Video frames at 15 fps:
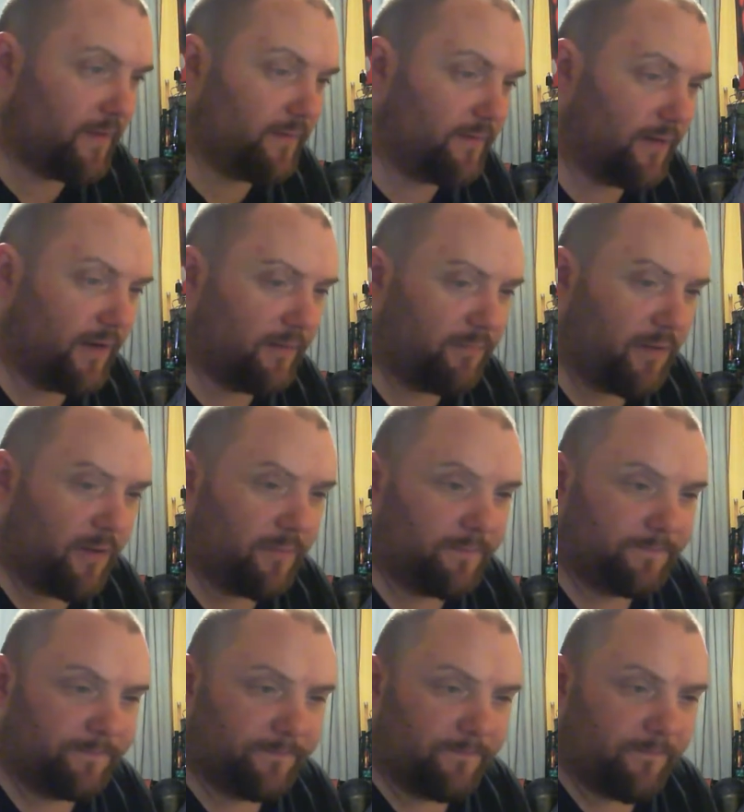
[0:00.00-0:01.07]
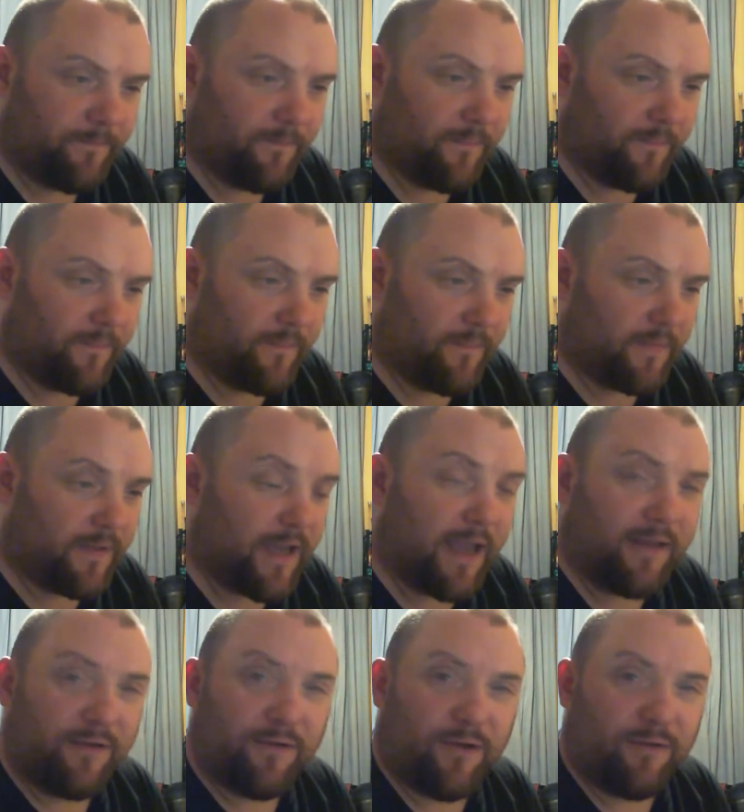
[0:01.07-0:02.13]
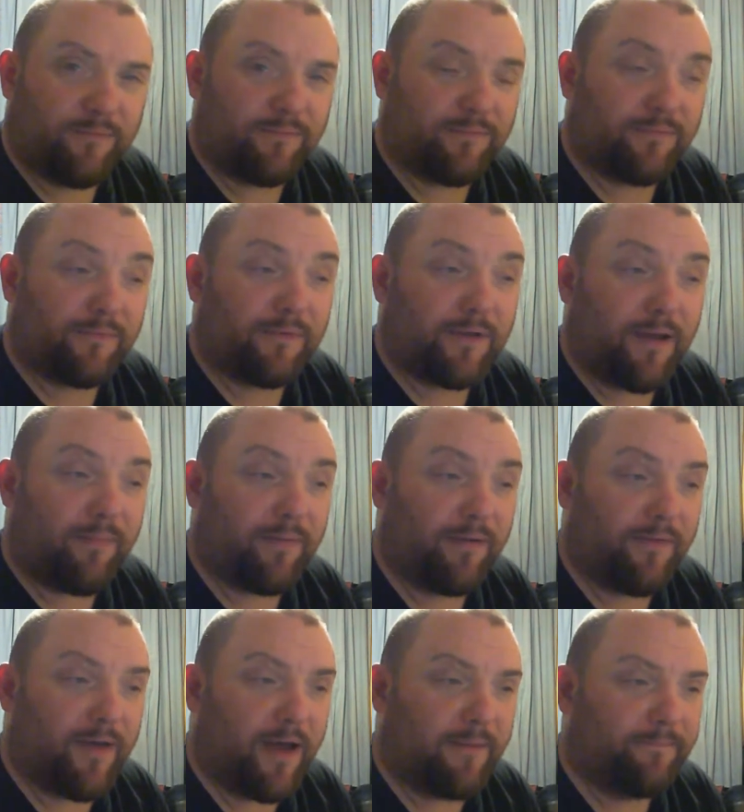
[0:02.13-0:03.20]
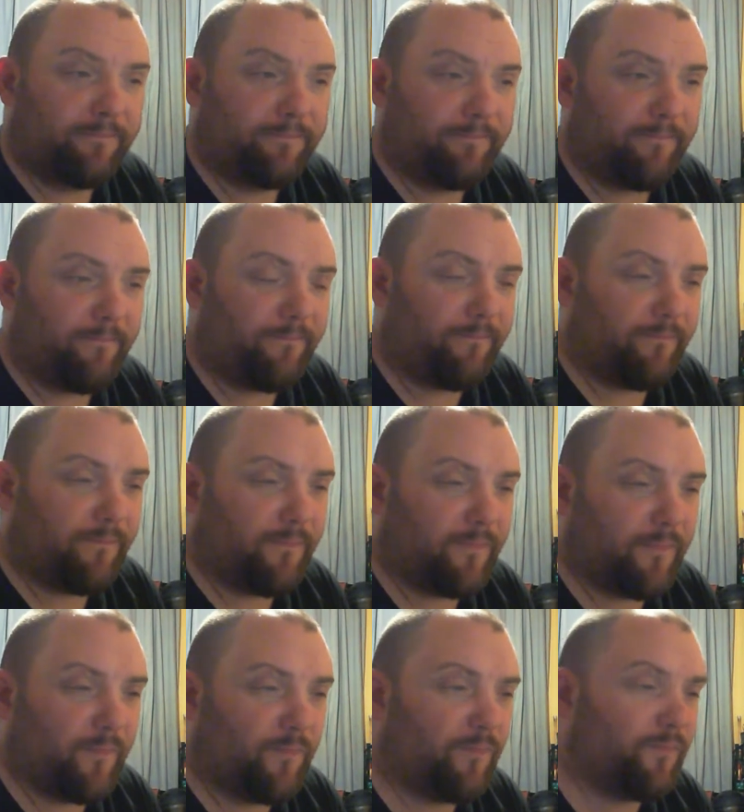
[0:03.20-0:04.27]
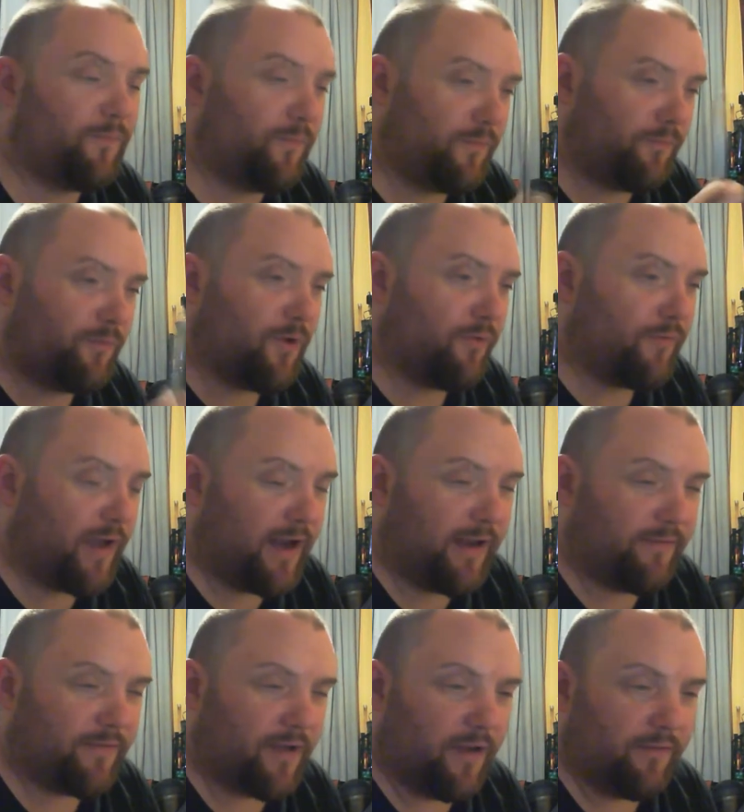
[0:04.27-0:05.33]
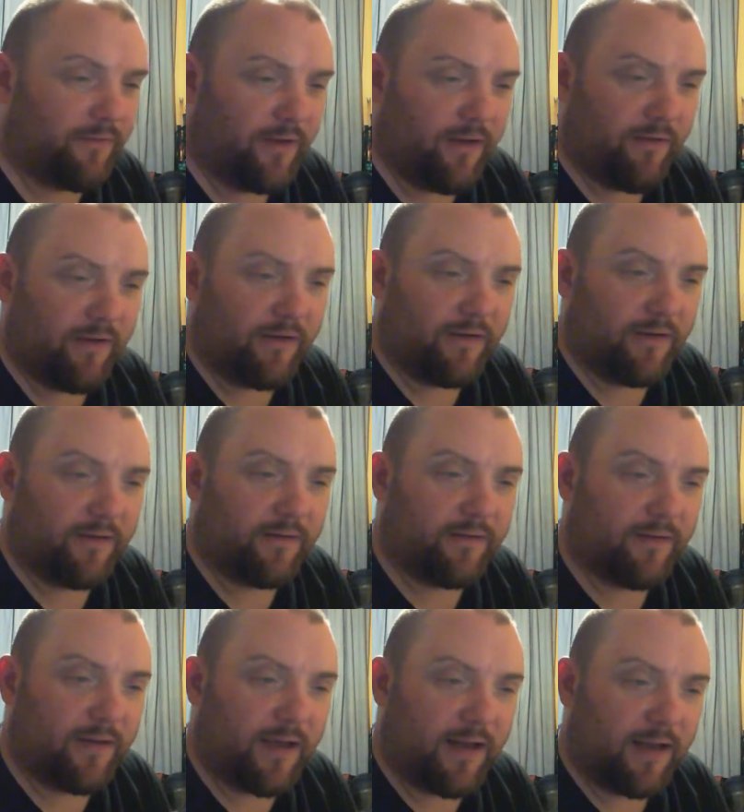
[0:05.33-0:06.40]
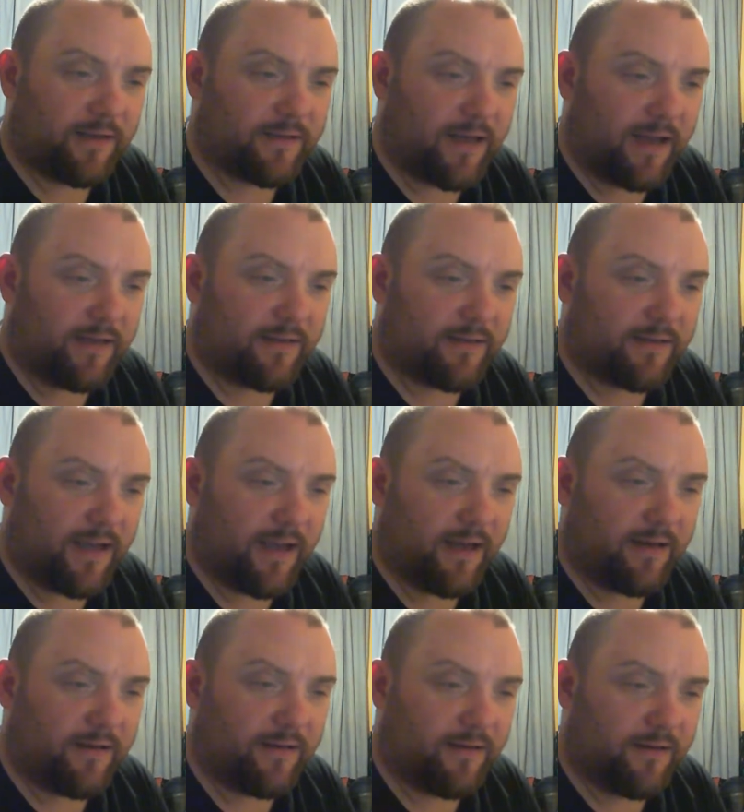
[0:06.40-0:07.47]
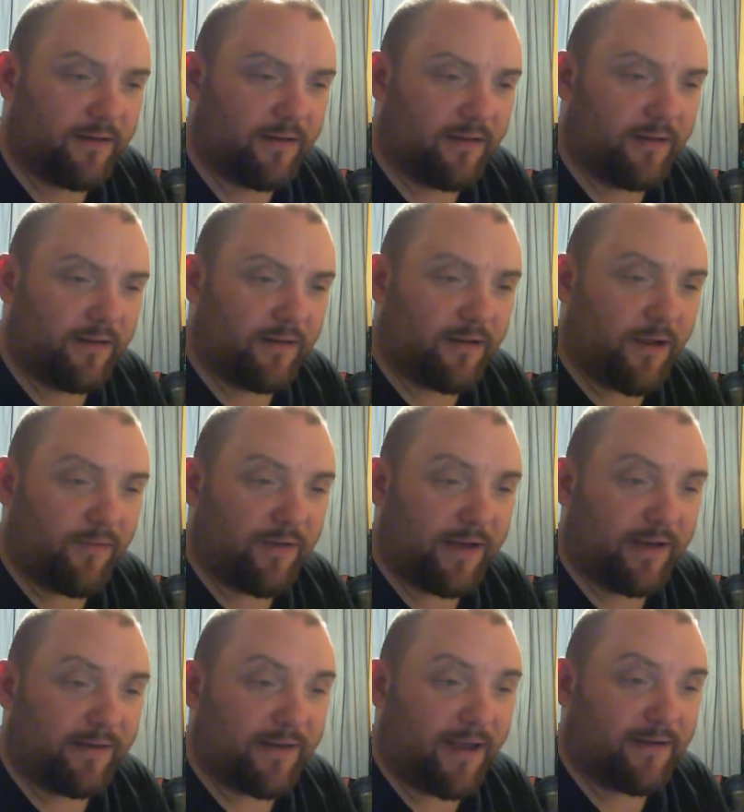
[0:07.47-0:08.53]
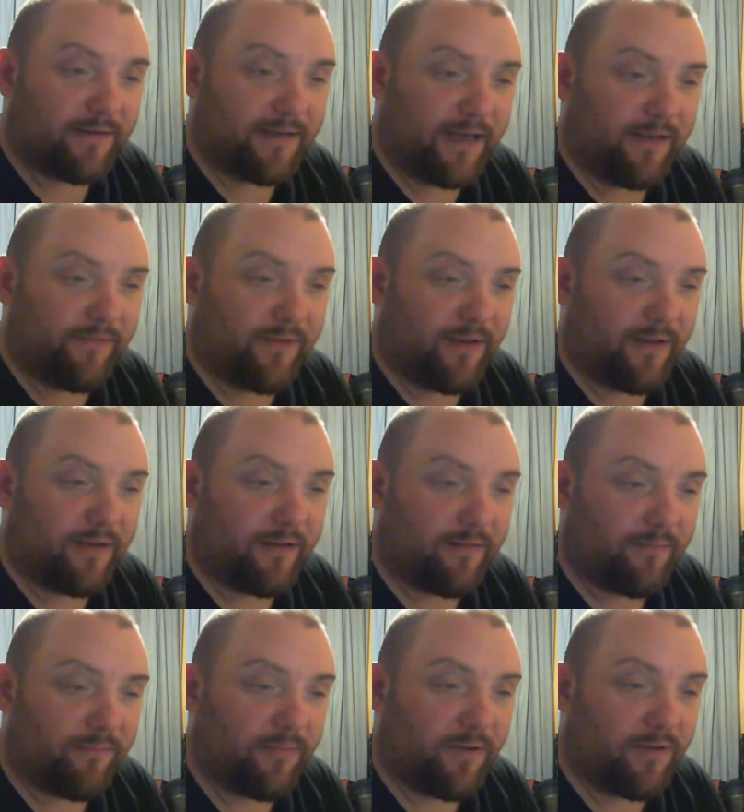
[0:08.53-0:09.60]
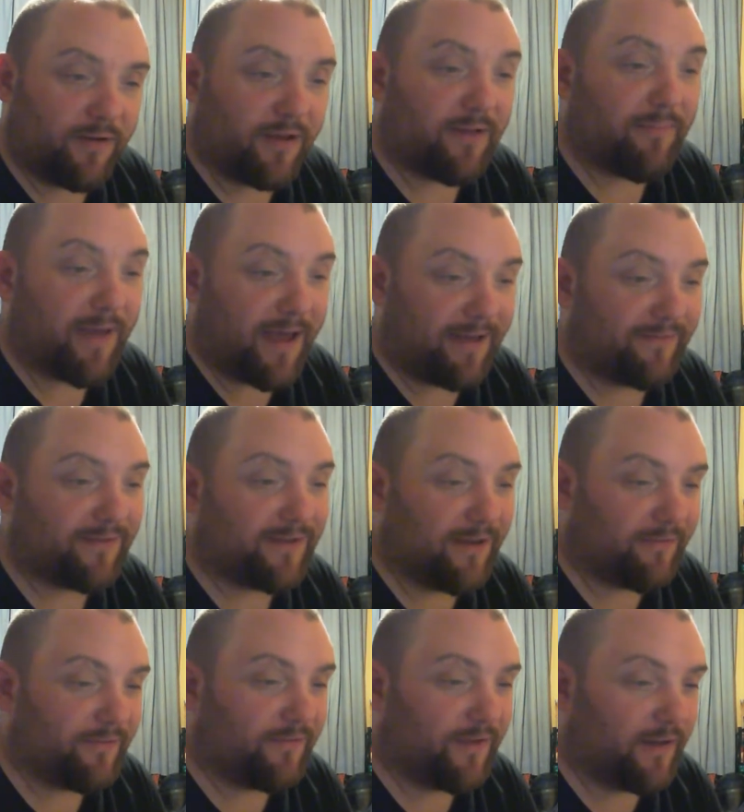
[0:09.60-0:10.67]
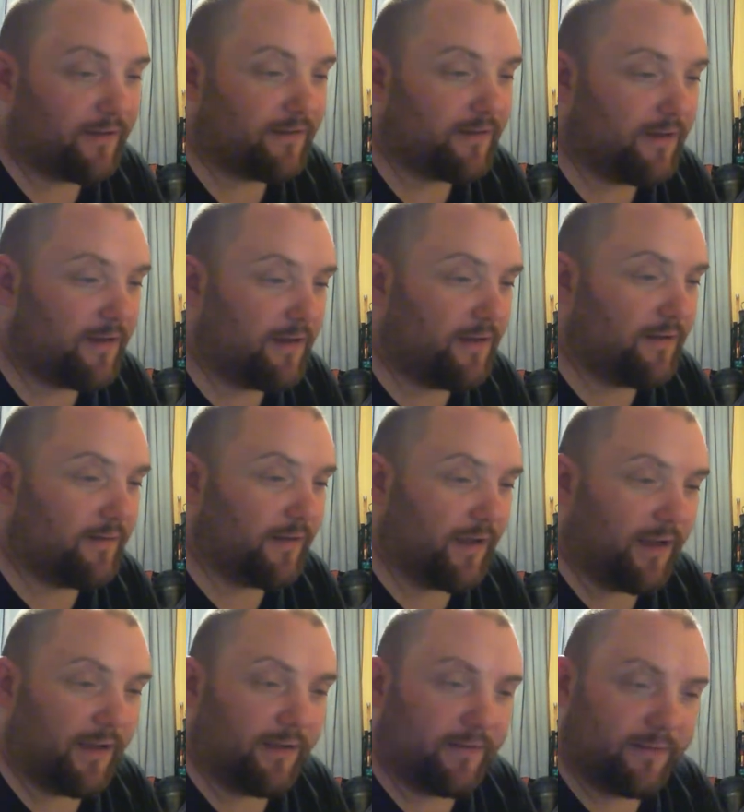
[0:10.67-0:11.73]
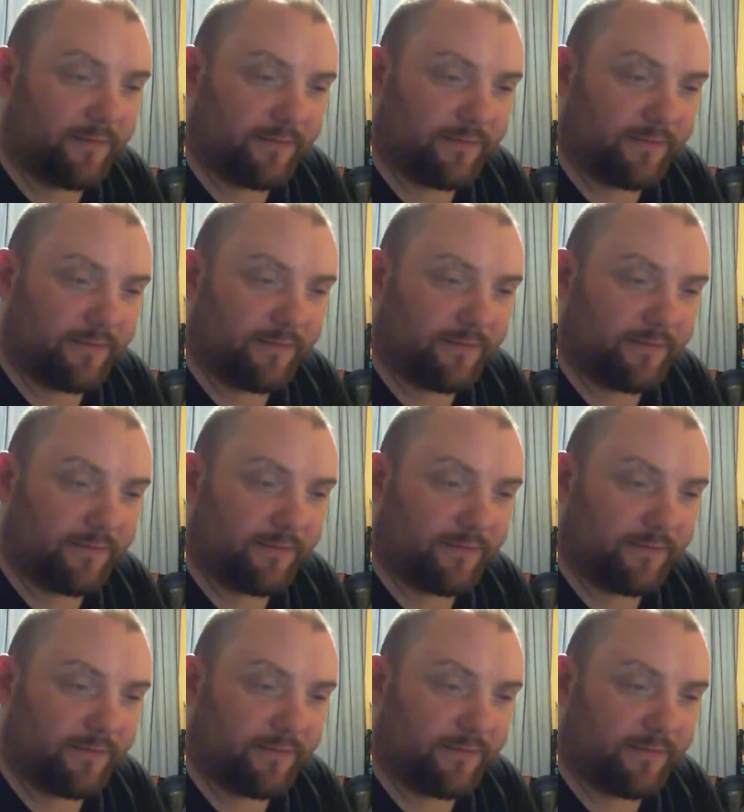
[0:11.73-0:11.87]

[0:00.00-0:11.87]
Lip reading: Cheers, Bob. Yeah, you've got a couple of got relatives over here, haven't you? Alex Saint said, you don't need guns either, but I'd like a baton for self-defense. Yeah,